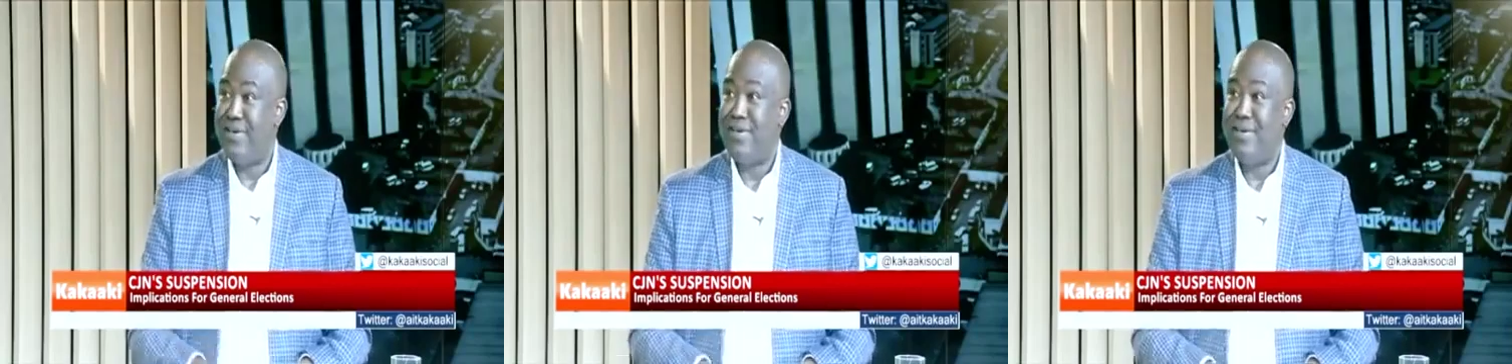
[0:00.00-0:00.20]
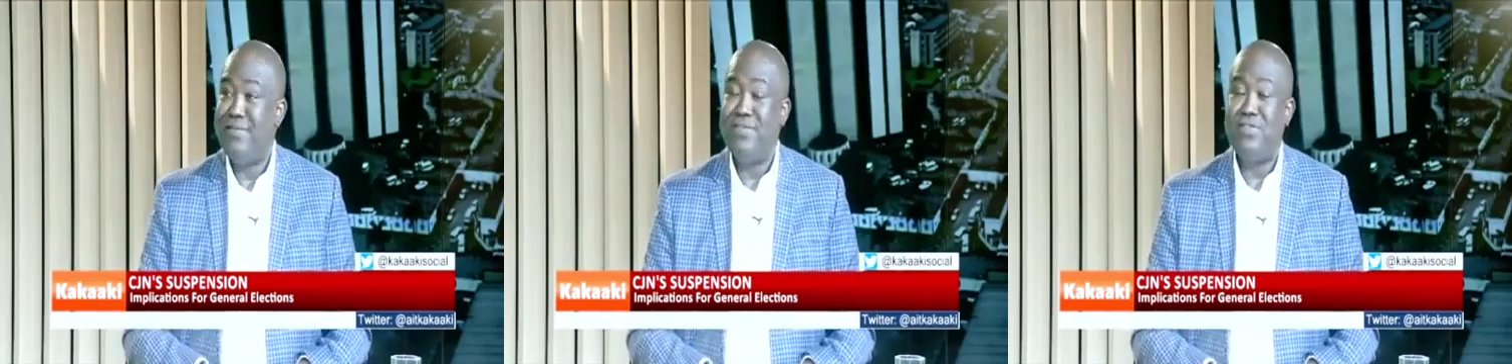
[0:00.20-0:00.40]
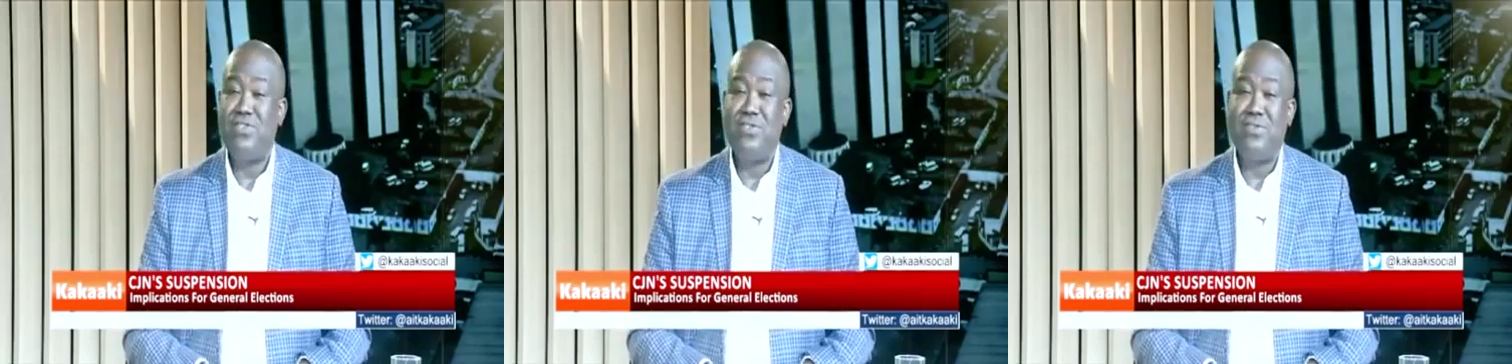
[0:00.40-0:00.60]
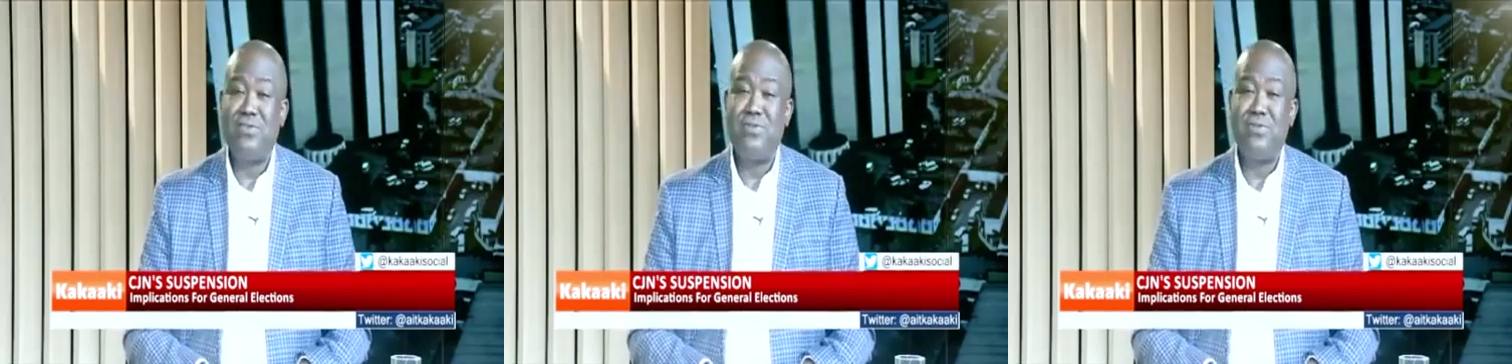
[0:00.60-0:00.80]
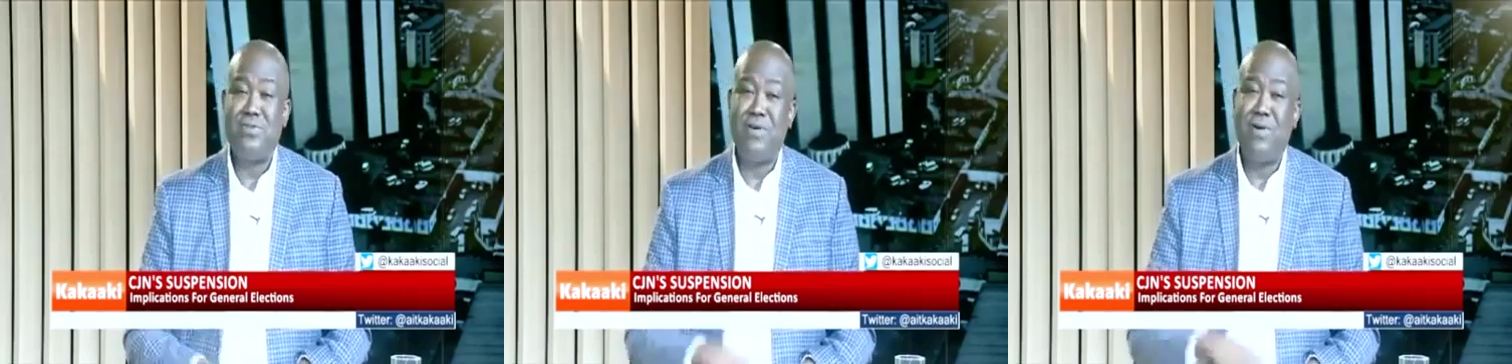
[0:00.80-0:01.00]
If these
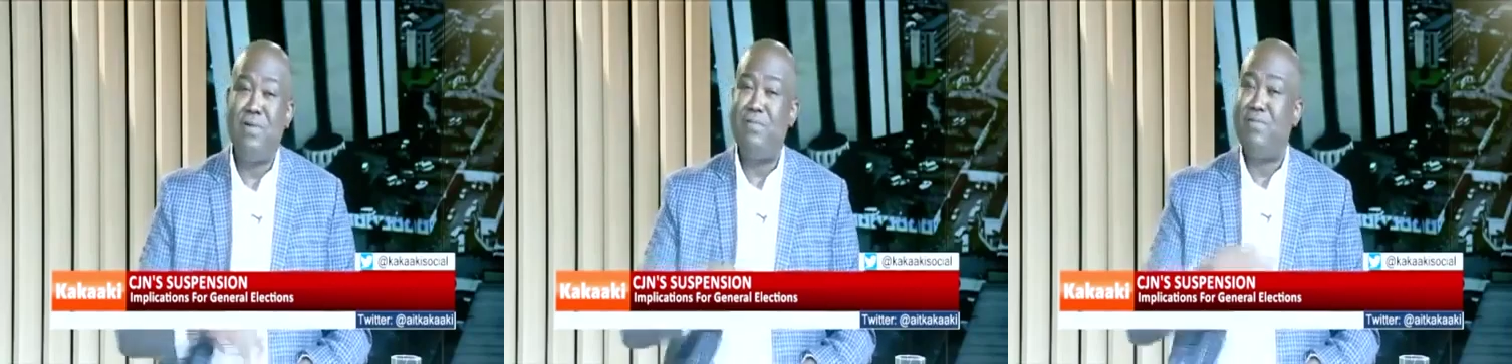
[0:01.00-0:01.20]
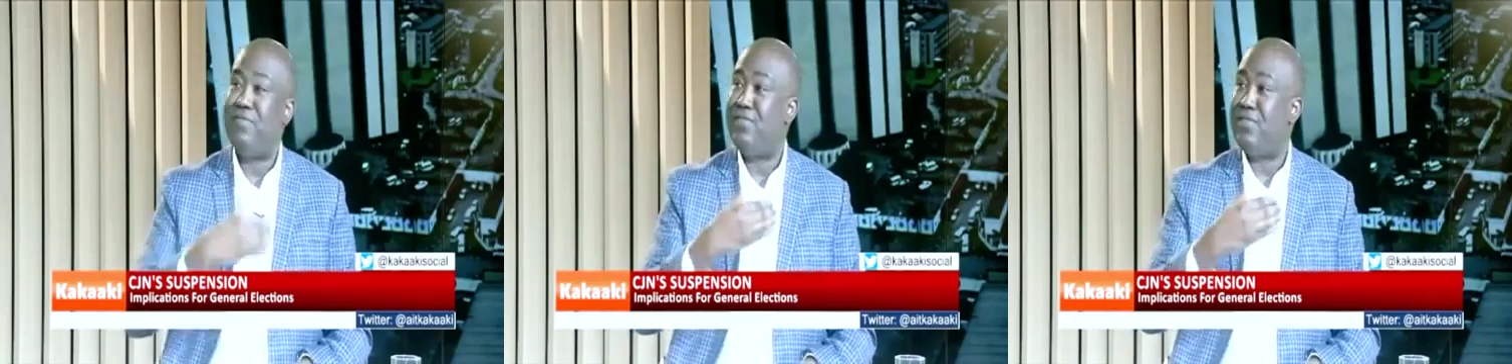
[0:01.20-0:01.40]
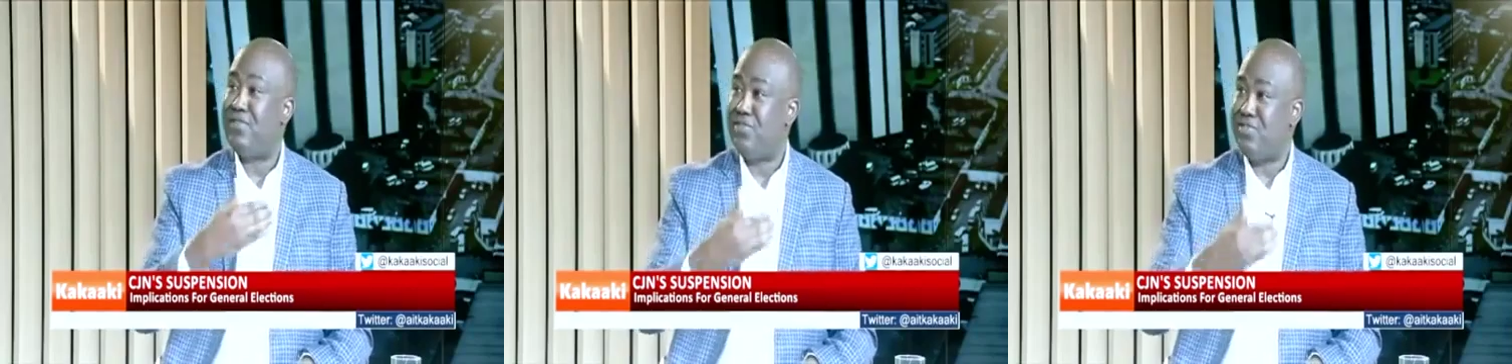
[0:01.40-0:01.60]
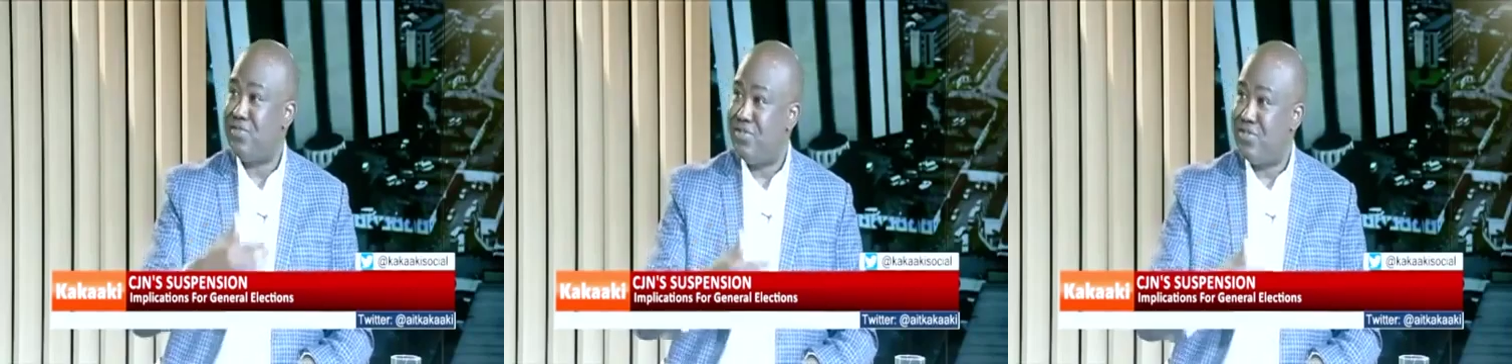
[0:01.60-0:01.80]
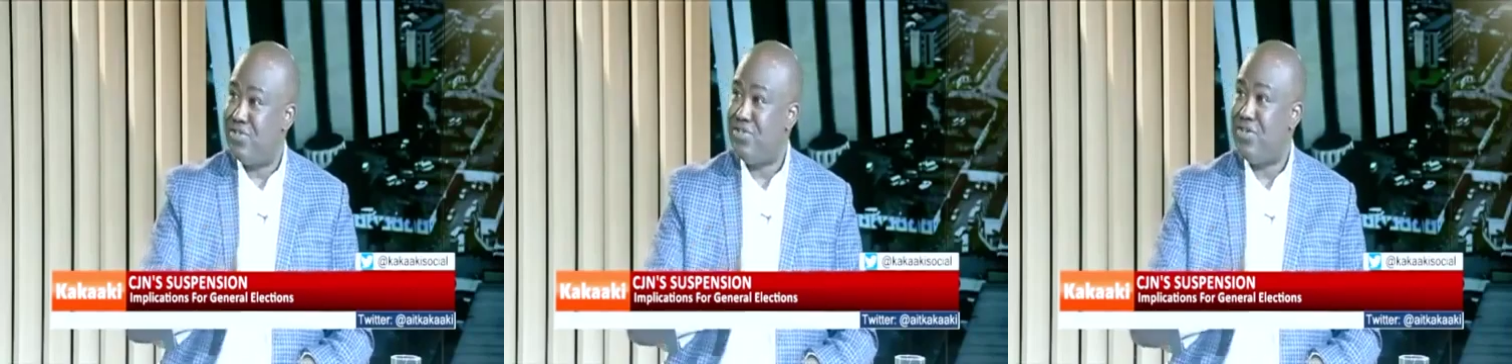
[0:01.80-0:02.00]
issues come before the
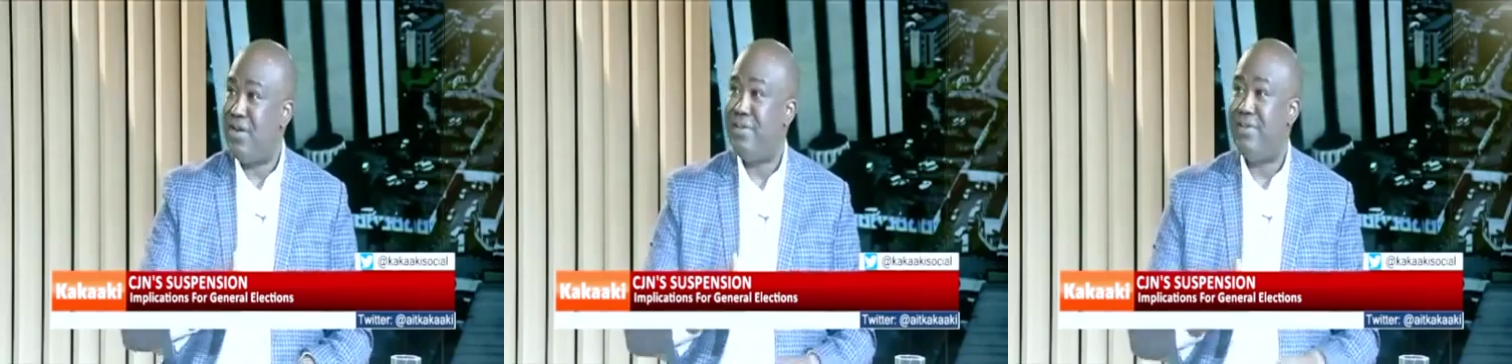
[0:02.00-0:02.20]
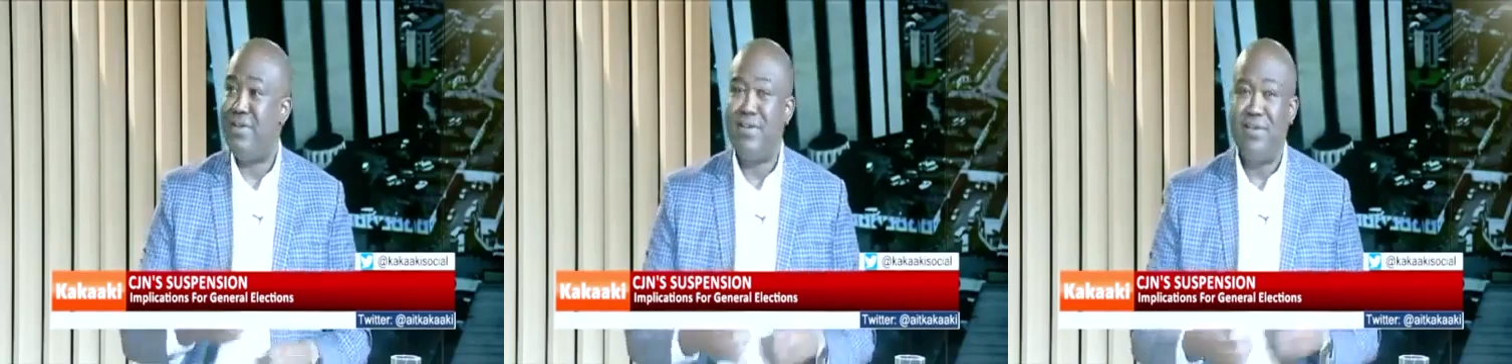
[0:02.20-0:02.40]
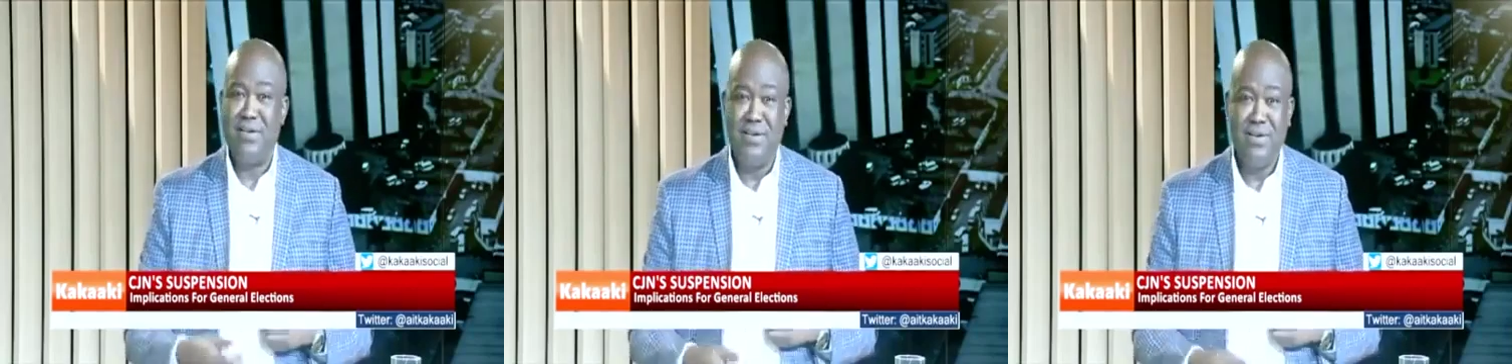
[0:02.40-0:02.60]
judiciary,